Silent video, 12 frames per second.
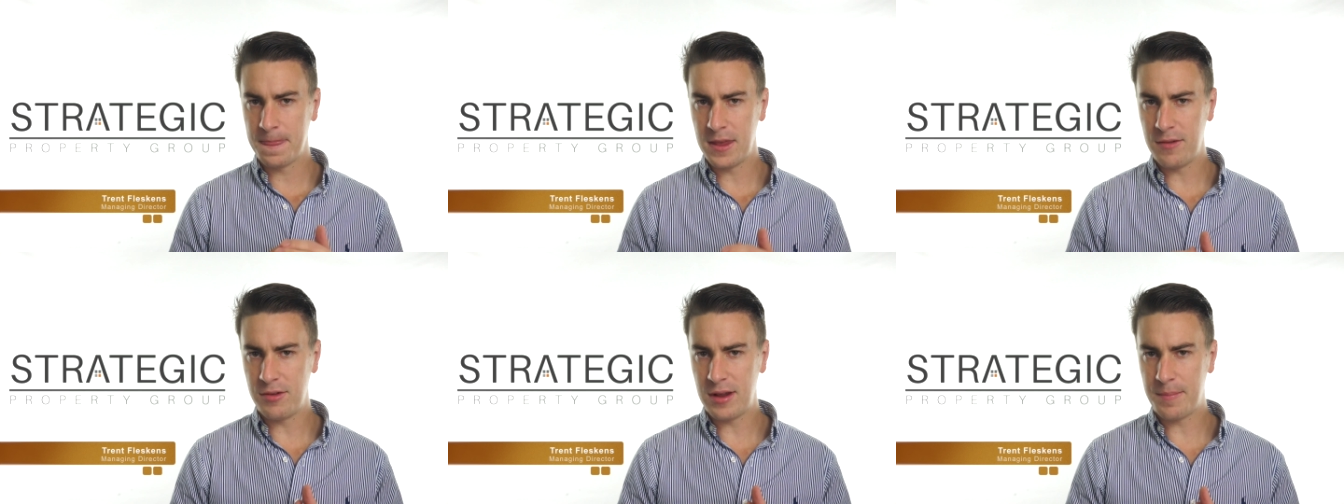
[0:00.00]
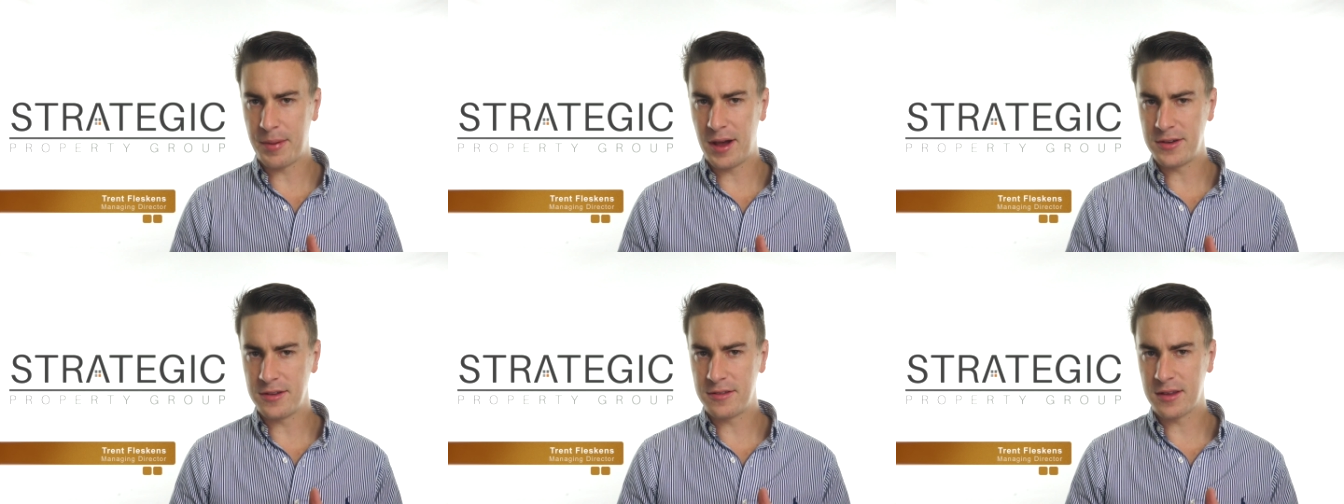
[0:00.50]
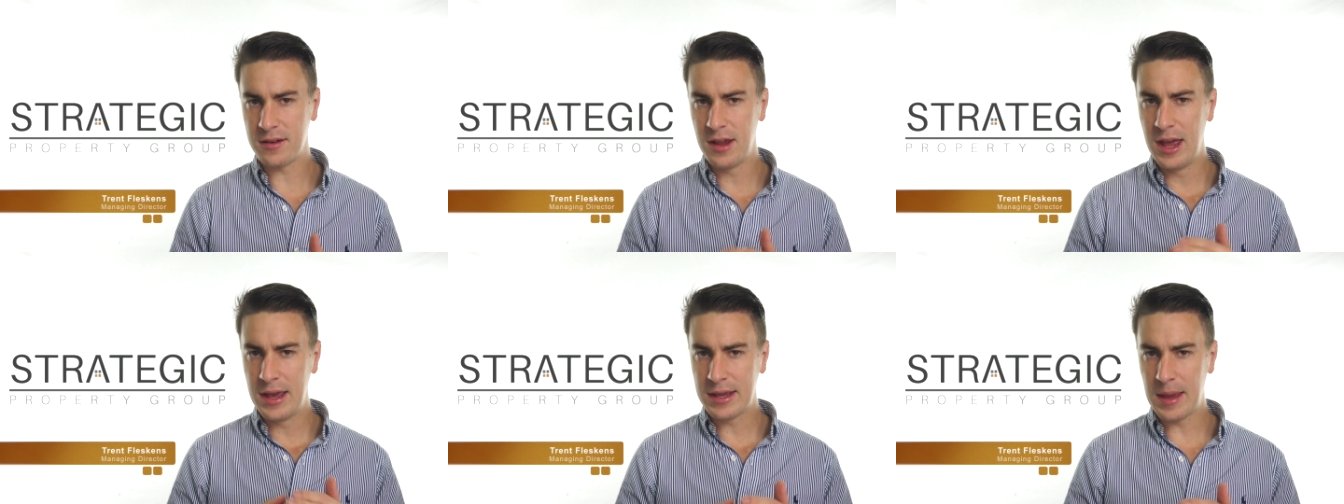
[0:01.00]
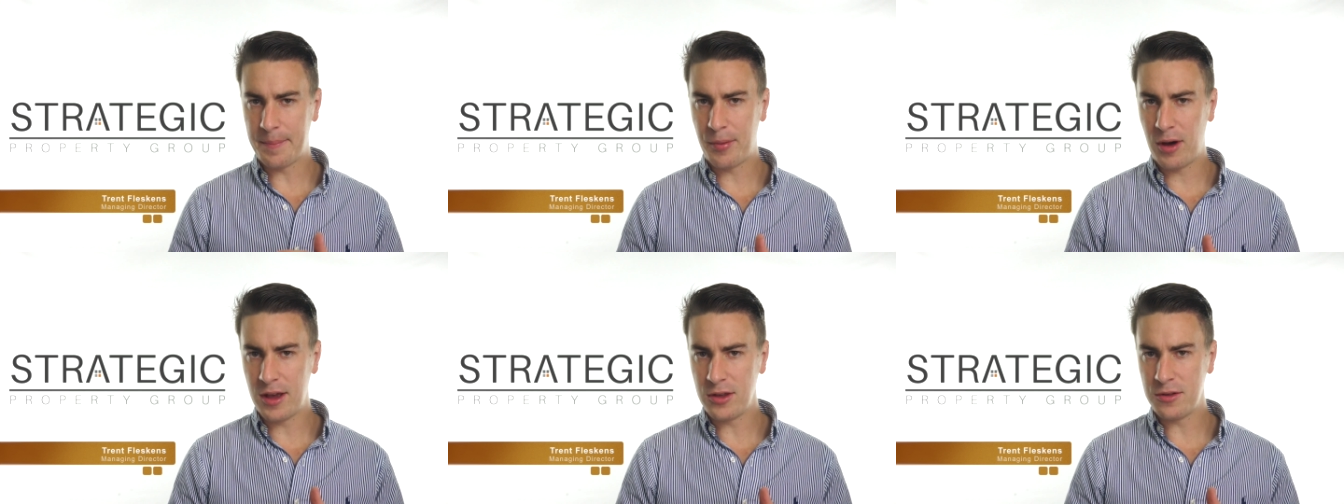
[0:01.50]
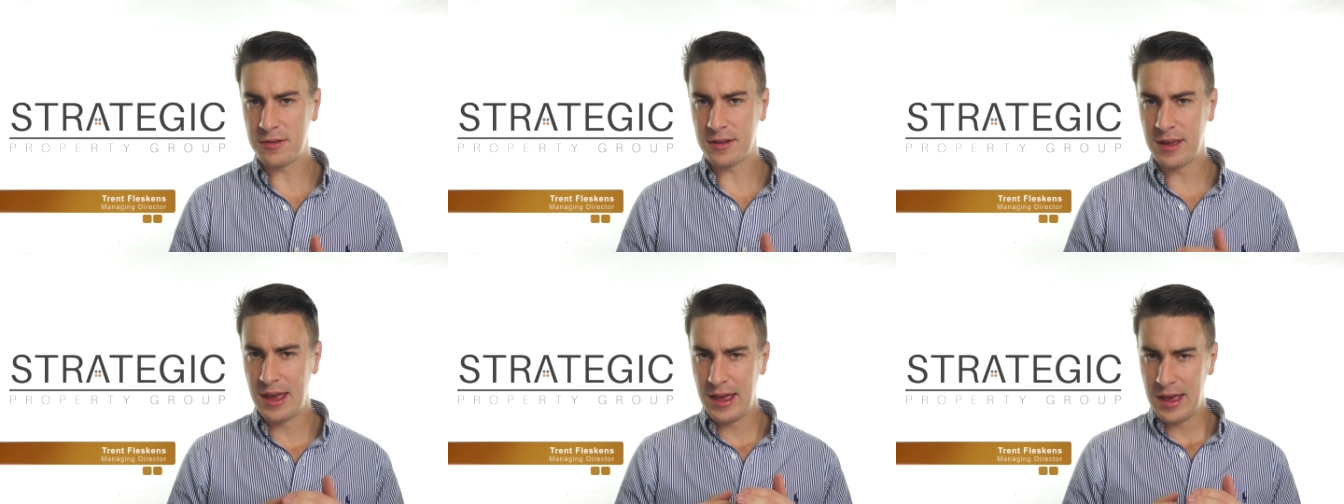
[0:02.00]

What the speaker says: everyday punters can get by using